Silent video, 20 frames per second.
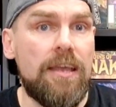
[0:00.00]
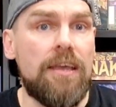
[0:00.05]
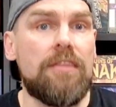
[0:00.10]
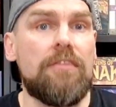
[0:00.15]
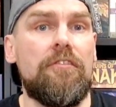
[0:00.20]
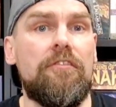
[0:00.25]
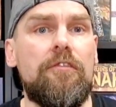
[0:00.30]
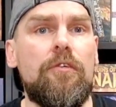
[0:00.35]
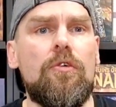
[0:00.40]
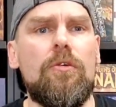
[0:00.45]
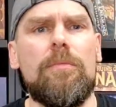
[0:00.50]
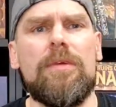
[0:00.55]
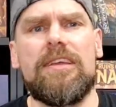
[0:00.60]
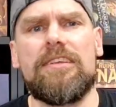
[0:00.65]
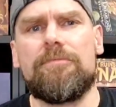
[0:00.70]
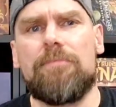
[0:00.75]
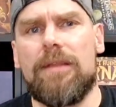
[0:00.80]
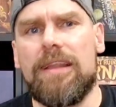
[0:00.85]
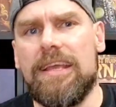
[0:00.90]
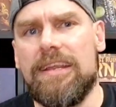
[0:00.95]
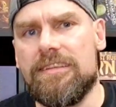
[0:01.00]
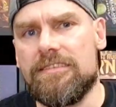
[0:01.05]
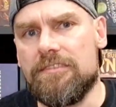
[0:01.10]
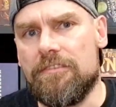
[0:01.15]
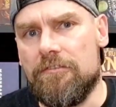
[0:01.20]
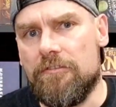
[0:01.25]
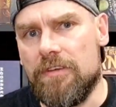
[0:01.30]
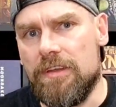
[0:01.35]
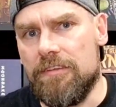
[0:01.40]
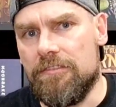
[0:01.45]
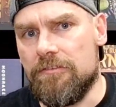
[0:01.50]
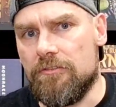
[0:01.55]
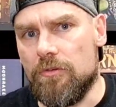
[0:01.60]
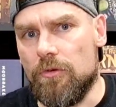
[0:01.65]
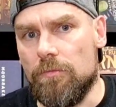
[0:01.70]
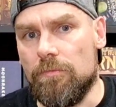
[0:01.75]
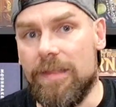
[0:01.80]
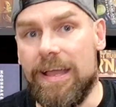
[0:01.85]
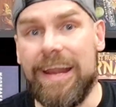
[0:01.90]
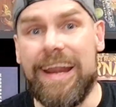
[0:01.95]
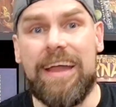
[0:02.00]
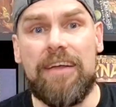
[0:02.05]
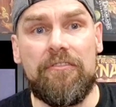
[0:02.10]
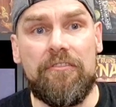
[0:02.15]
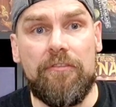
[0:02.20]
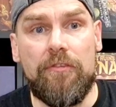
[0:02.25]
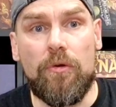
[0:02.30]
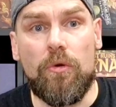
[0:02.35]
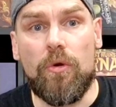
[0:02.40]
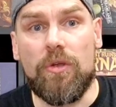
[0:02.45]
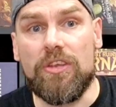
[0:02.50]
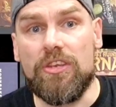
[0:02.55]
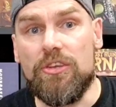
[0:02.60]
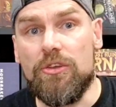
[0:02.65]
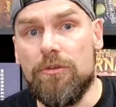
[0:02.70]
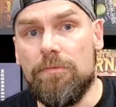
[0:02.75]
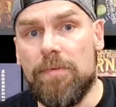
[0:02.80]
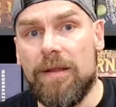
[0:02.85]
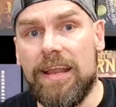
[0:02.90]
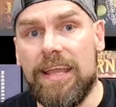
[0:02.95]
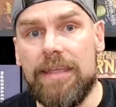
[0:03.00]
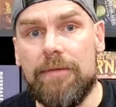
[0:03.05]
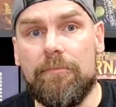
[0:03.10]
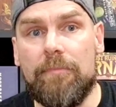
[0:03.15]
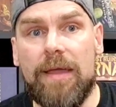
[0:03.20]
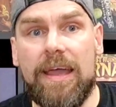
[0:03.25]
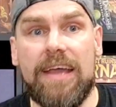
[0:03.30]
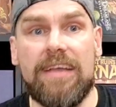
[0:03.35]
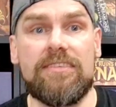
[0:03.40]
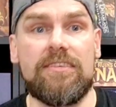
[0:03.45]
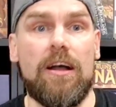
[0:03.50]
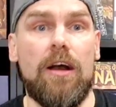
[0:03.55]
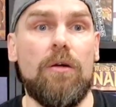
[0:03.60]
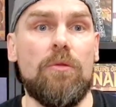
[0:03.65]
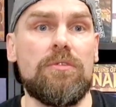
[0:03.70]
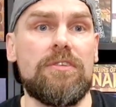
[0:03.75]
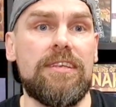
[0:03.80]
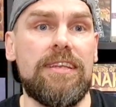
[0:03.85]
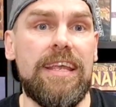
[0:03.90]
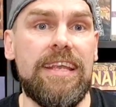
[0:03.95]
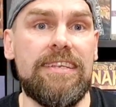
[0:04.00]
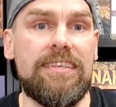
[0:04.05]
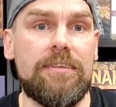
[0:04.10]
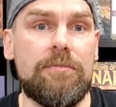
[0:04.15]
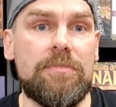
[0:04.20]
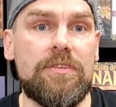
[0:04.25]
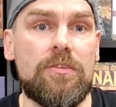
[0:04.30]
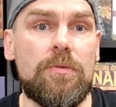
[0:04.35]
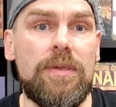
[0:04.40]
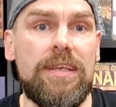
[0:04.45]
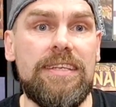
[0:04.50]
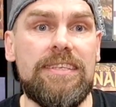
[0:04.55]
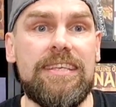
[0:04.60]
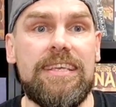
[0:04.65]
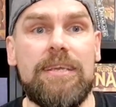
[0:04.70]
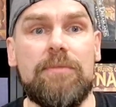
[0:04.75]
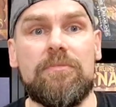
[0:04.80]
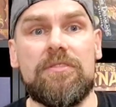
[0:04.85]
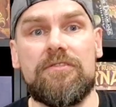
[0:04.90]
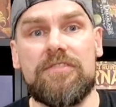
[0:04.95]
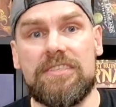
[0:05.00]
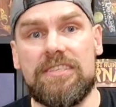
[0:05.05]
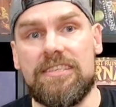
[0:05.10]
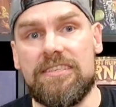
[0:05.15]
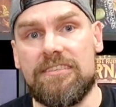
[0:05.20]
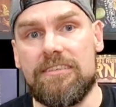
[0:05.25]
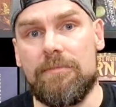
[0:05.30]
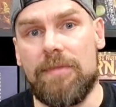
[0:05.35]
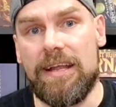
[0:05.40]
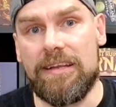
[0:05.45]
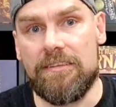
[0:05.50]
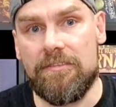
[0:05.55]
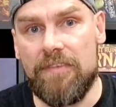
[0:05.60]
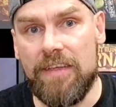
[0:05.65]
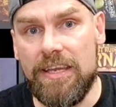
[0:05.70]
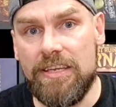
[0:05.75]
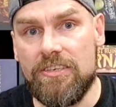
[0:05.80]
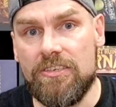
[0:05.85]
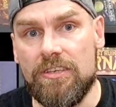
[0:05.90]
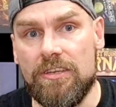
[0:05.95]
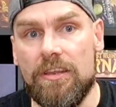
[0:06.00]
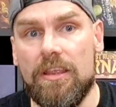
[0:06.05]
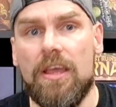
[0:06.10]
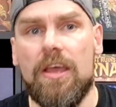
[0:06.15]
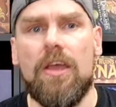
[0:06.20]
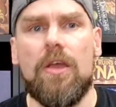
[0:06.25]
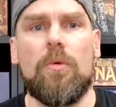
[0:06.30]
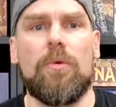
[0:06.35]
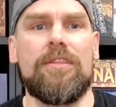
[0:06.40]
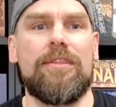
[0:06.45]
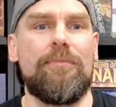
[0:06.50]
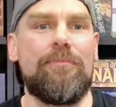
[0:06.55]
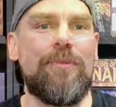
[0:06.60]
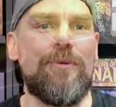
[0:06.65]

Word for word: The former is played as a free-for-all, and at 4 you play in pairs alternating between teams for system activation, where the